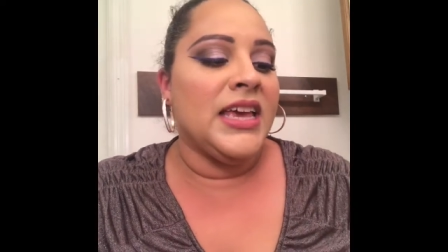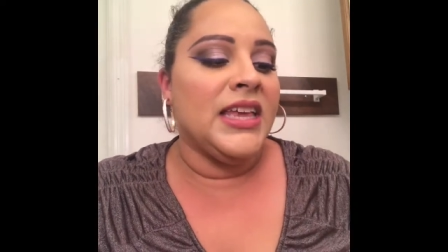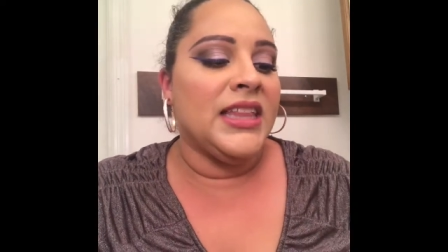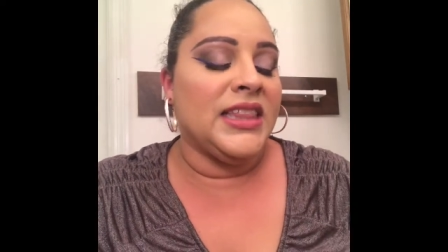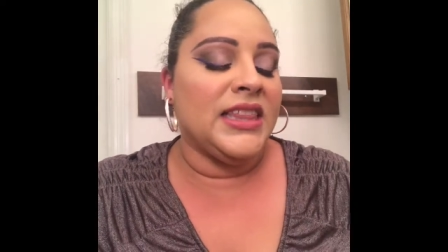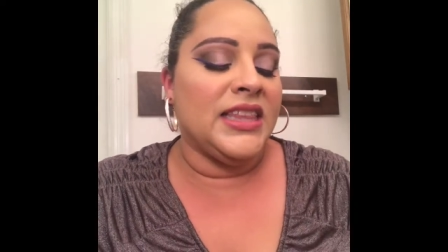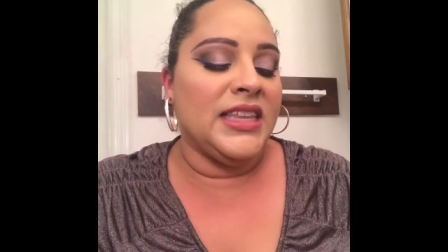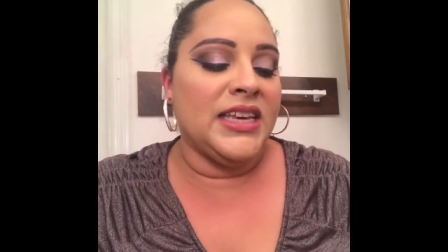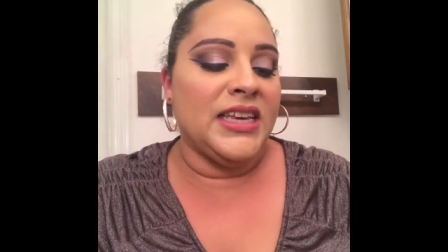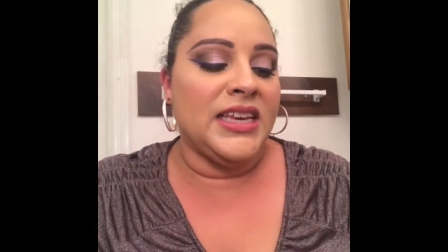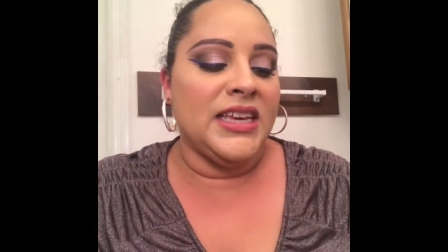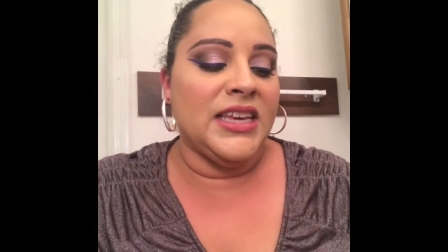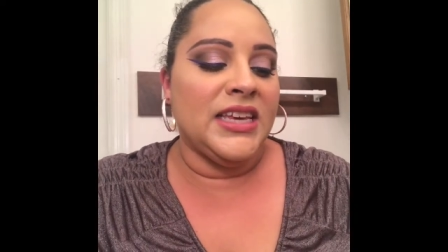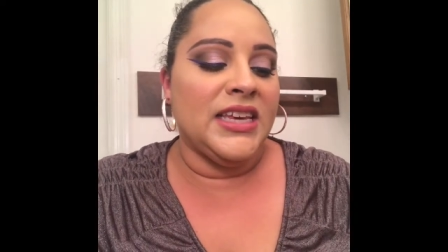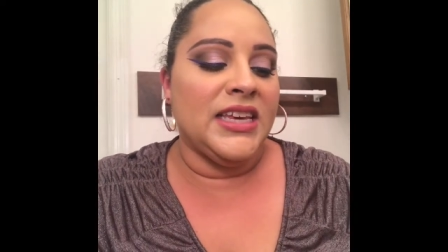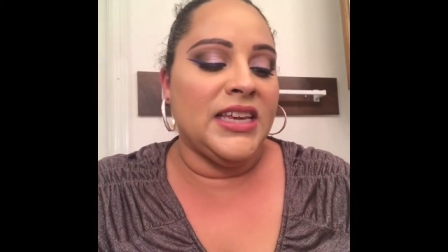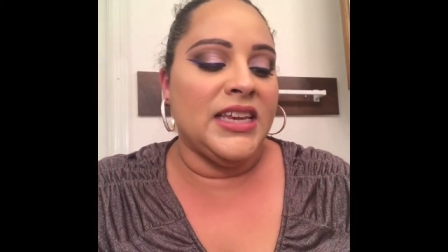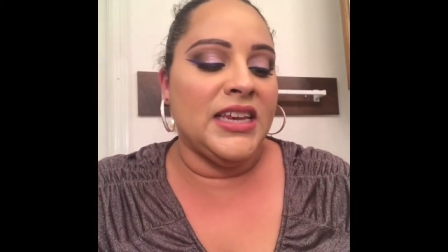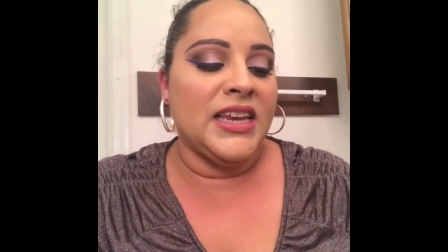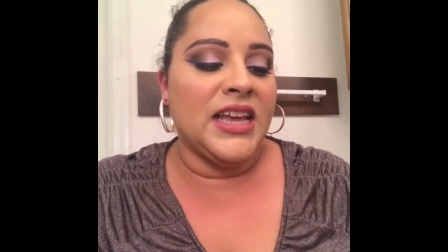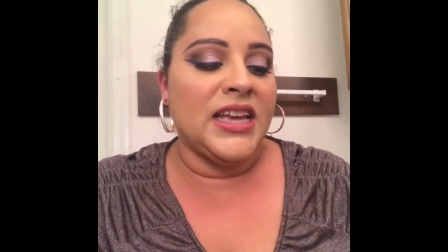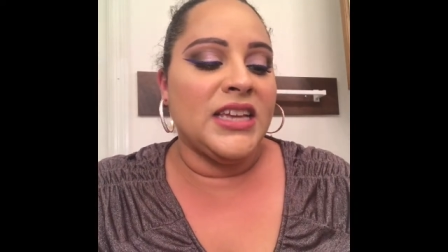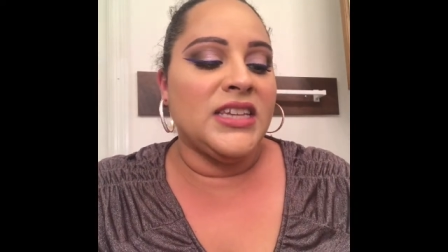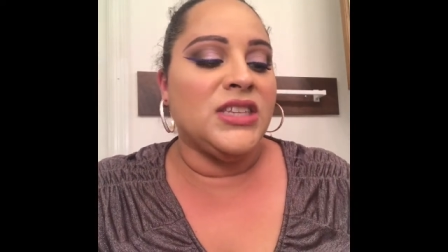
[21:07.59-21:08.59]
The
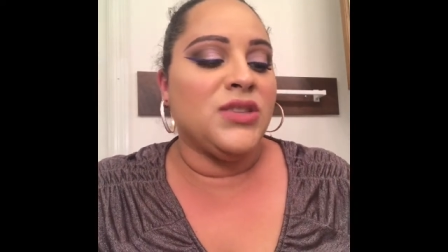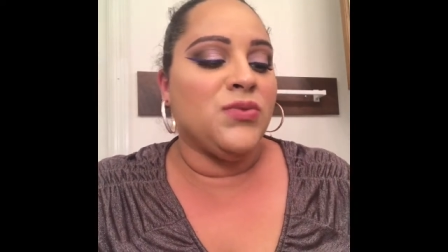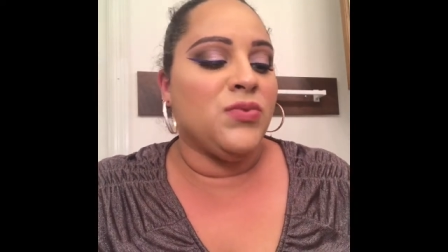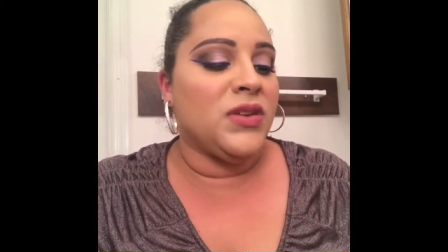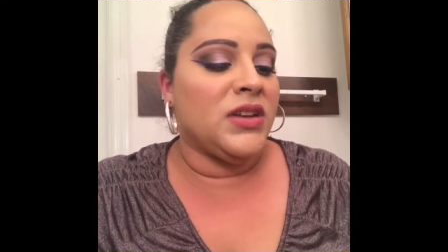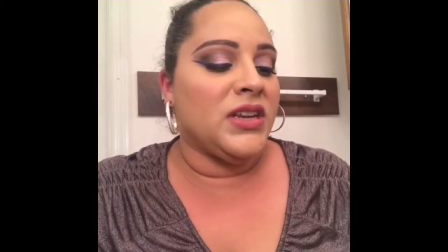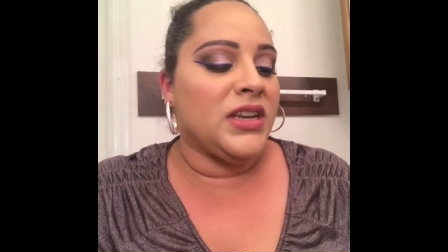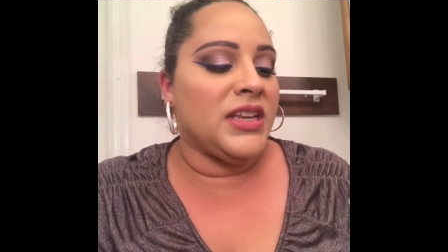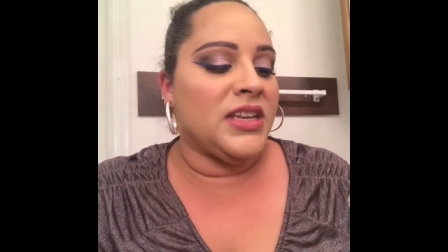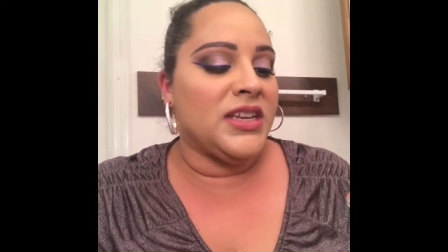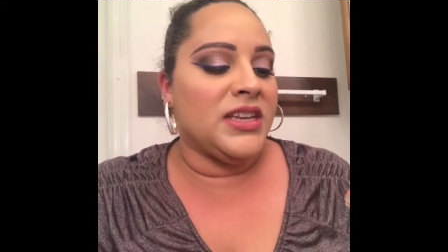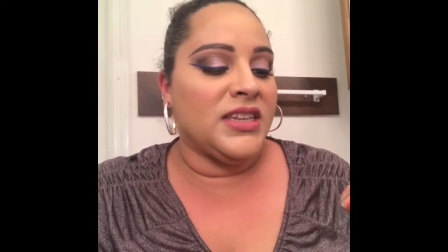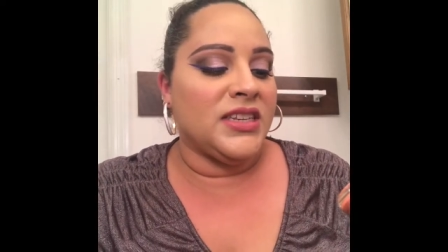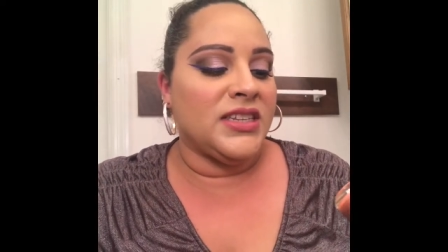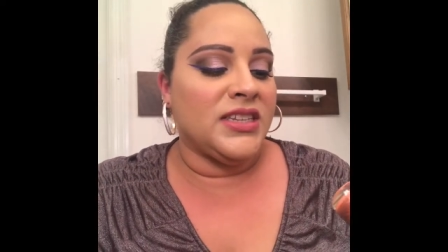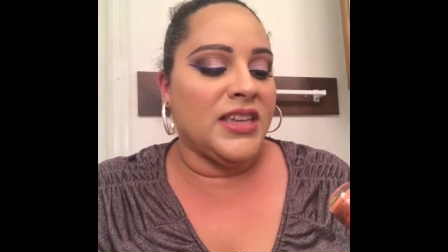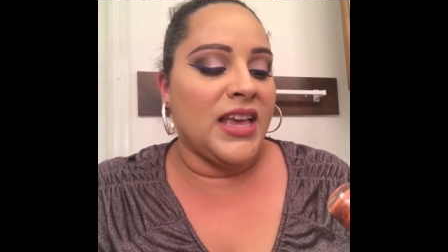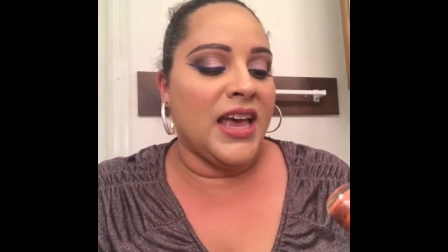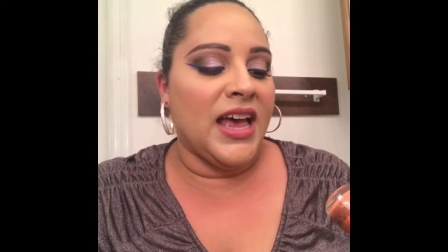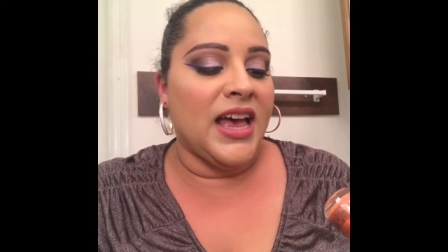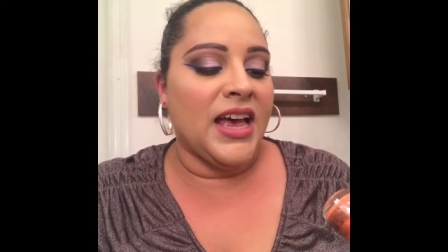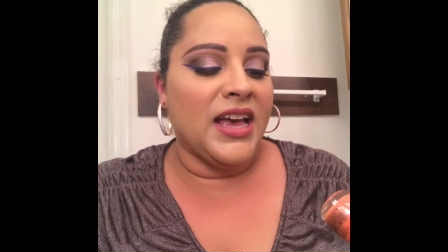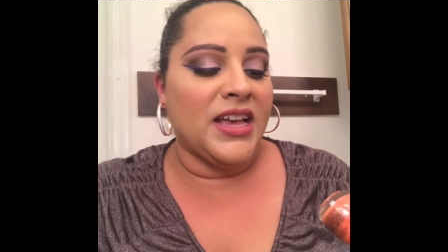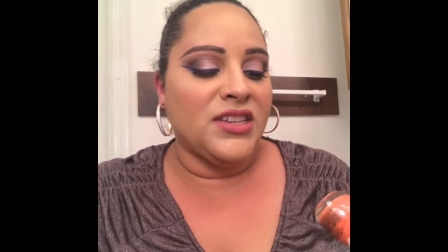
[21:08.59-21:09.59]
next one is
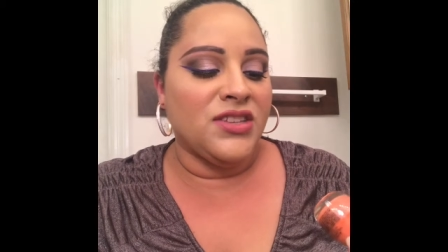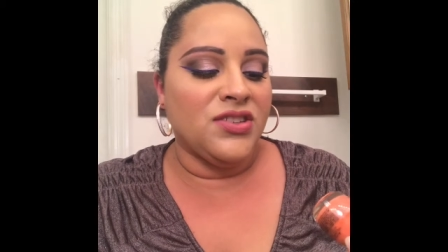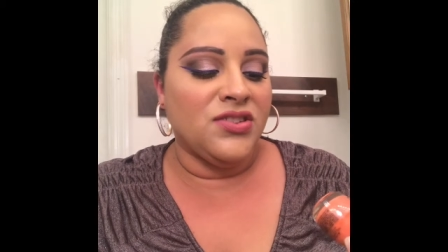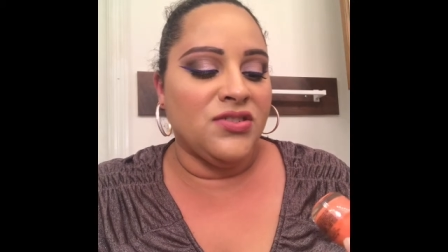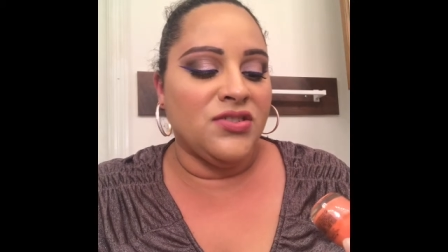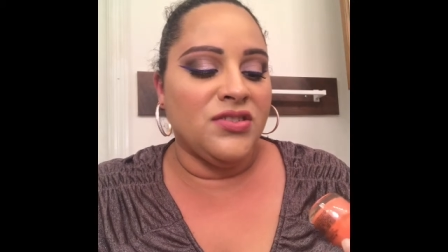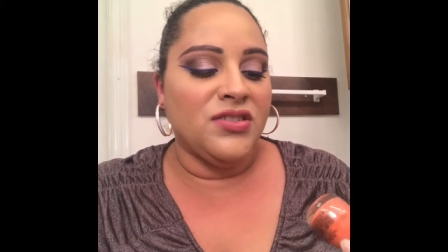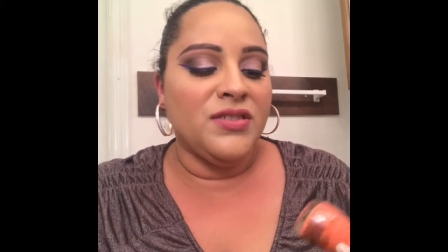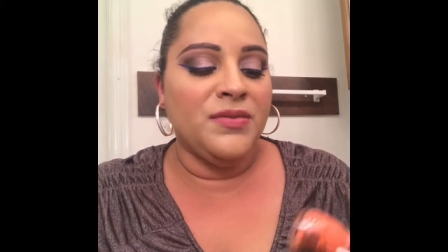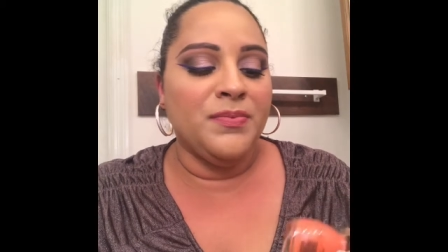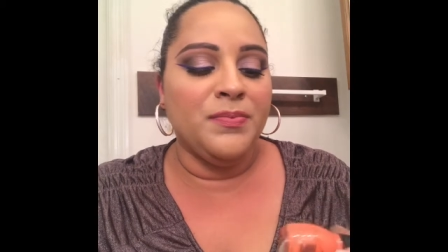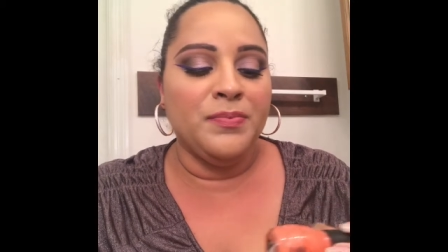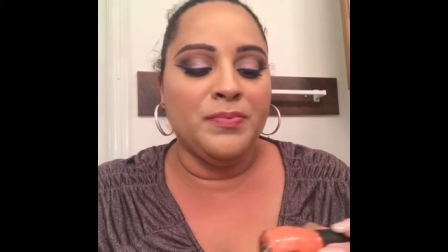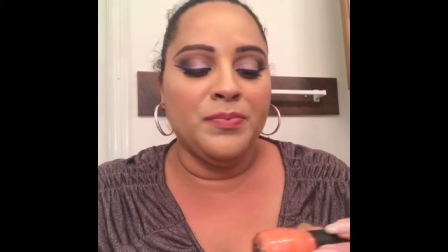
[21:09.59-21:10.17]
Hazard,